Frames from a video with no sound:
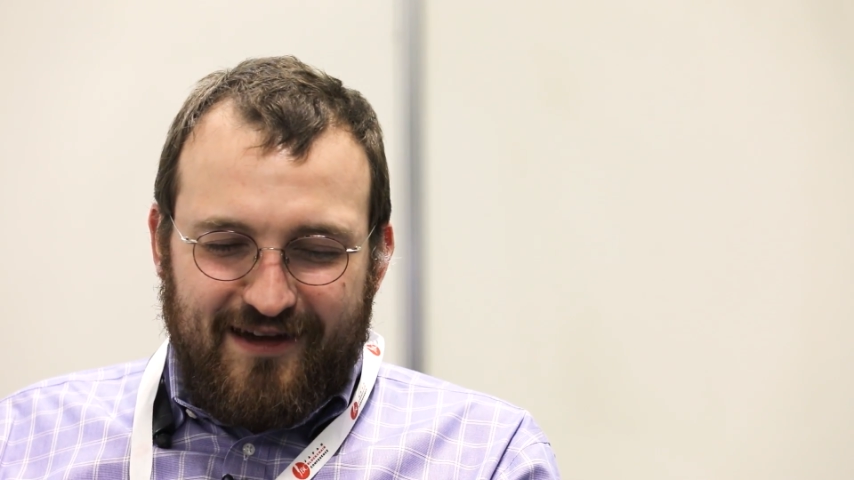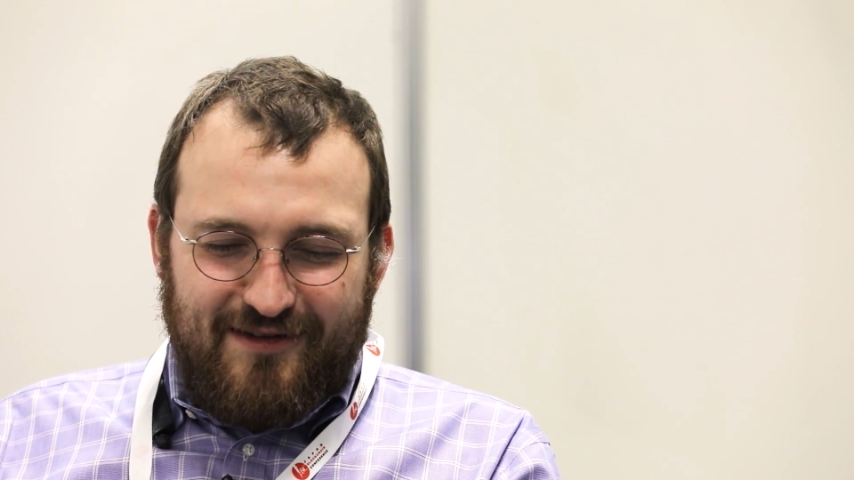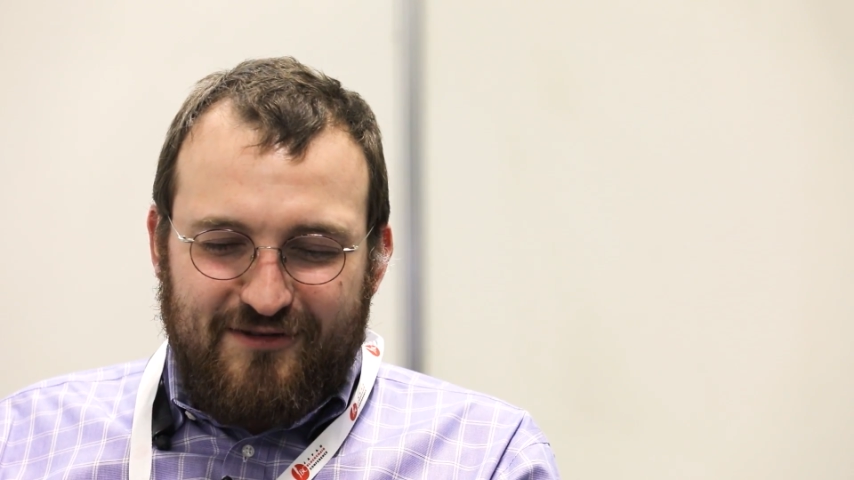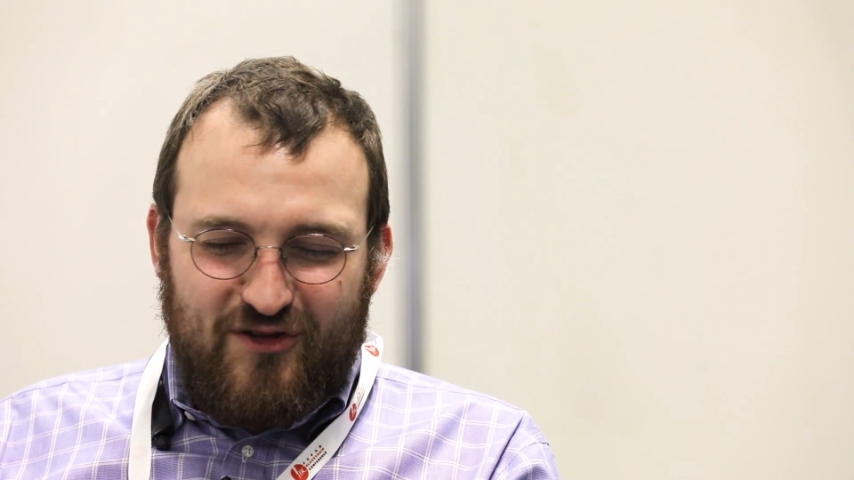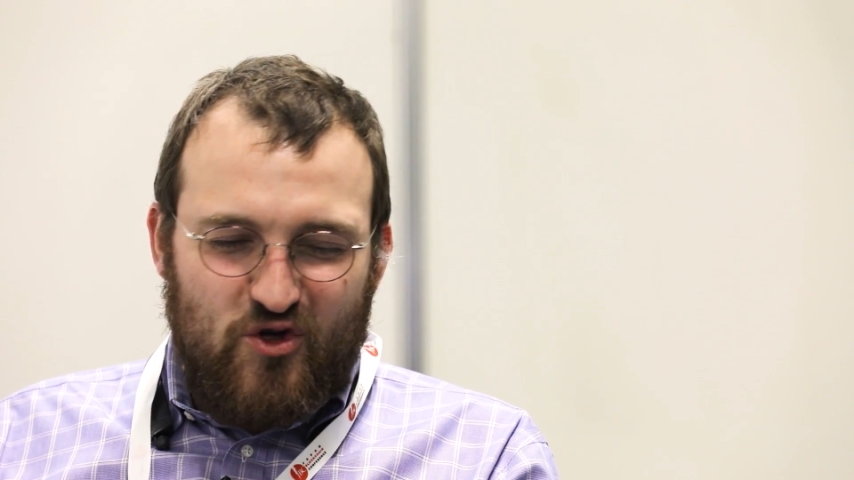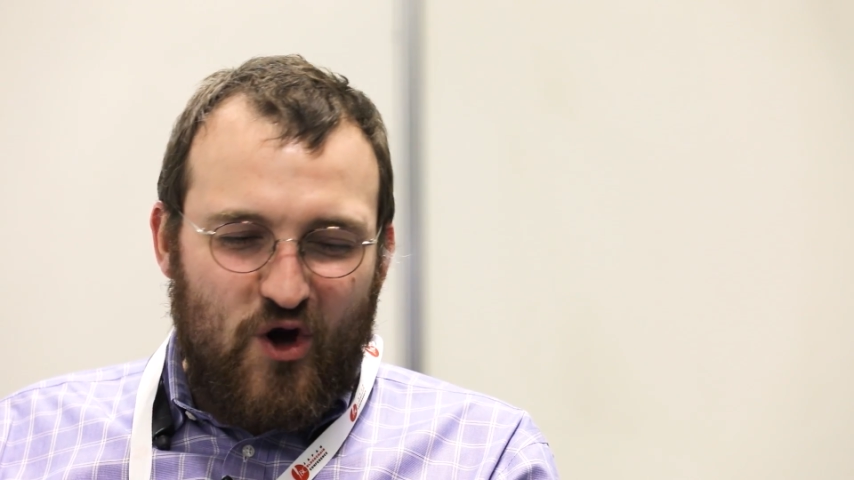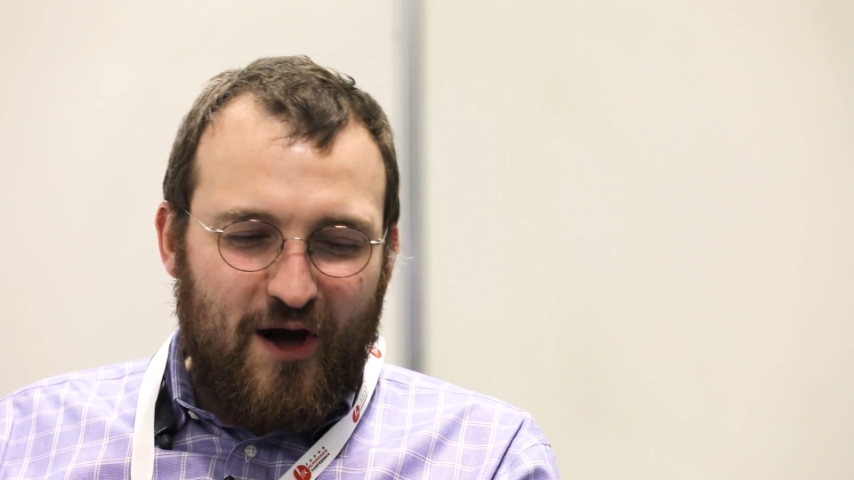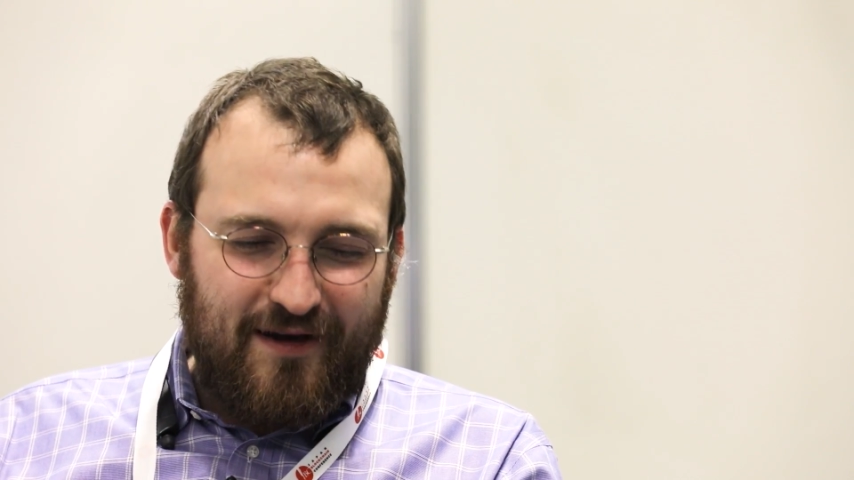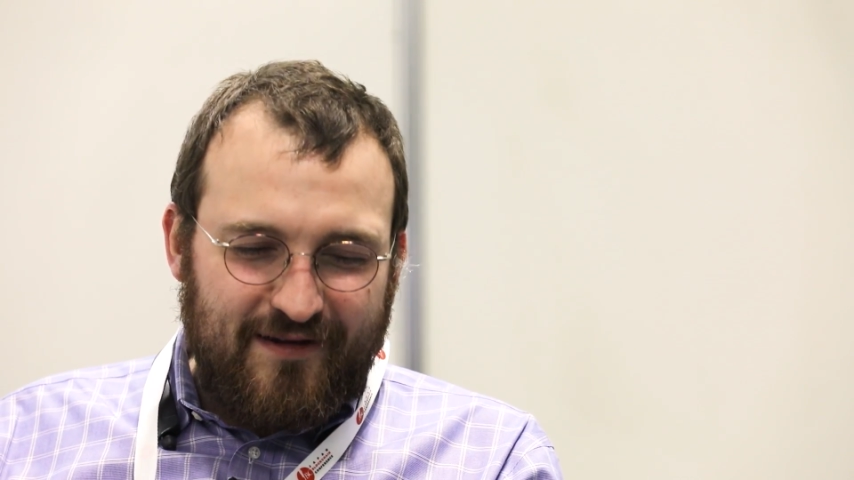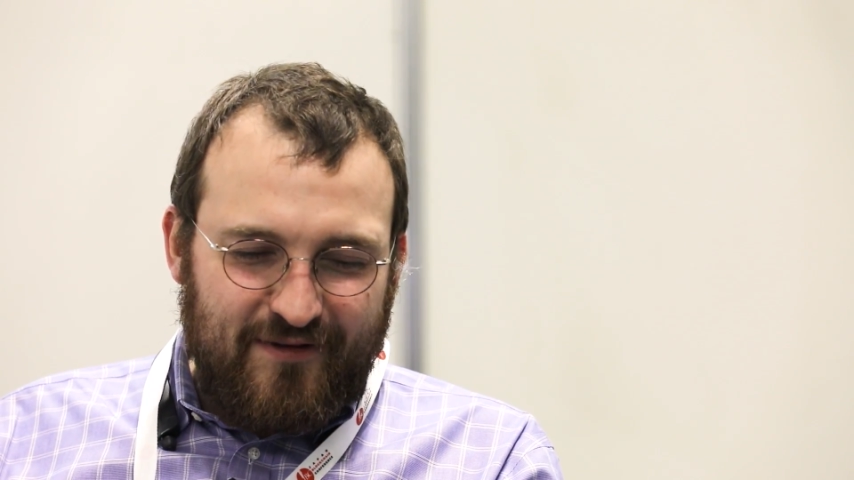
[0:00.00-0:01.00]
I used to
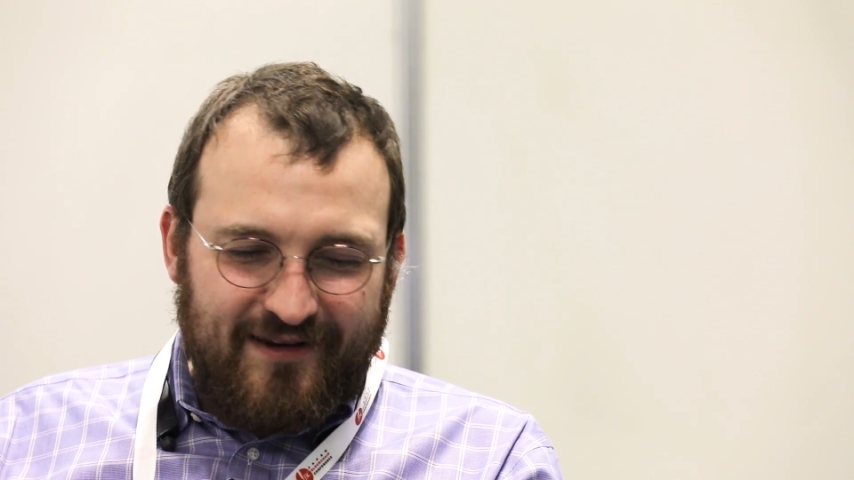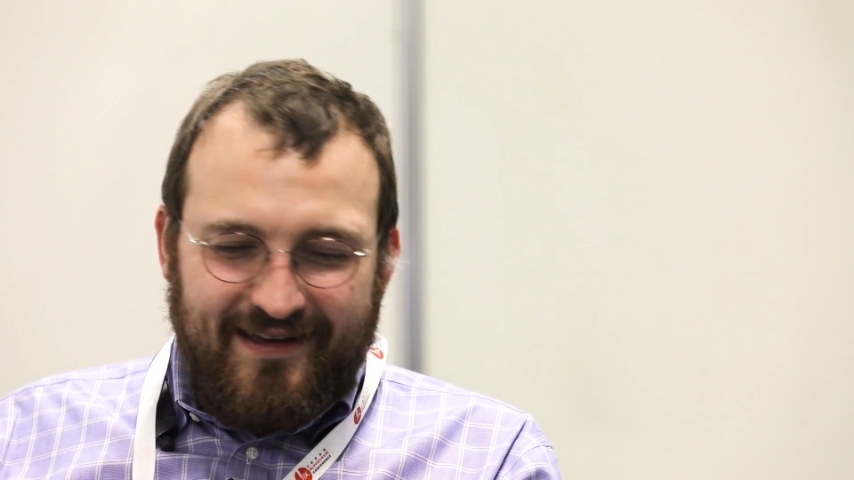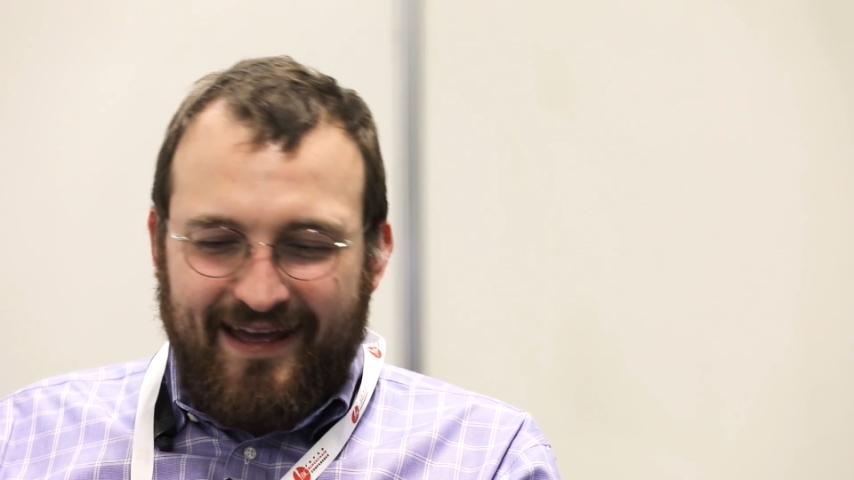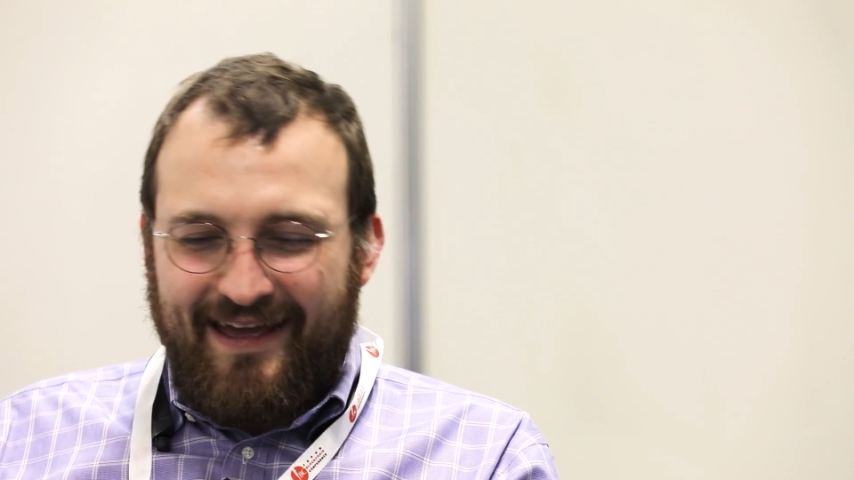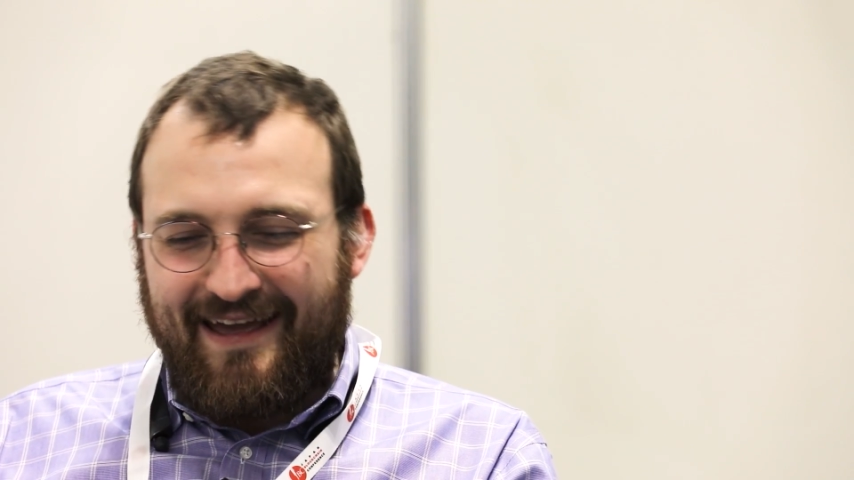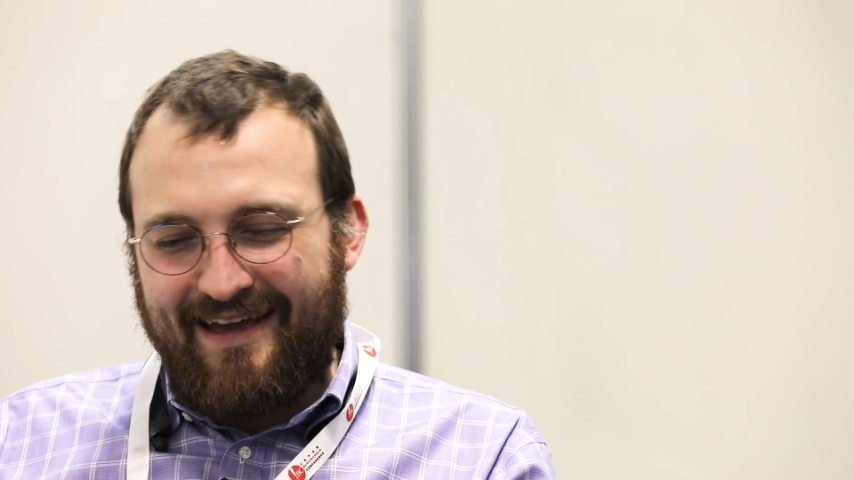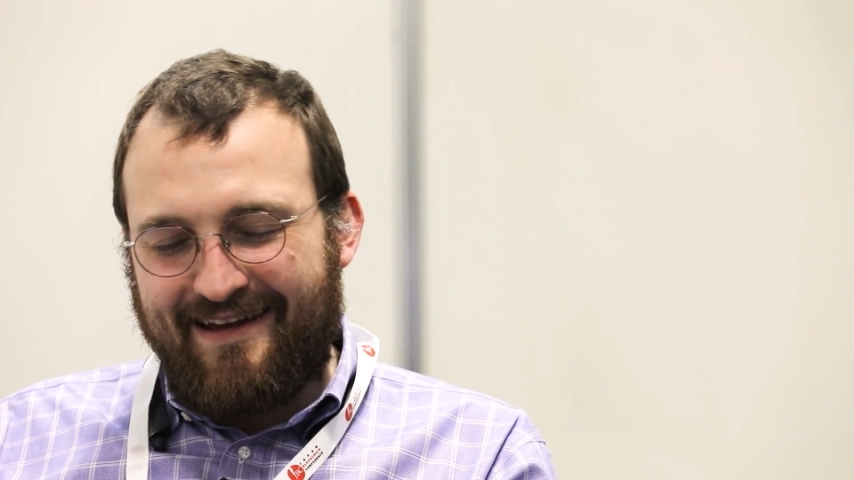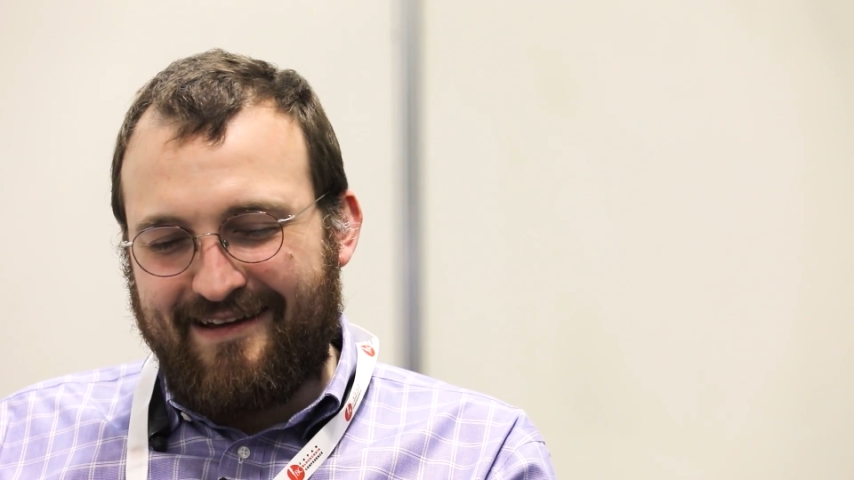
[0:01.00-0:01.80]
jog every day.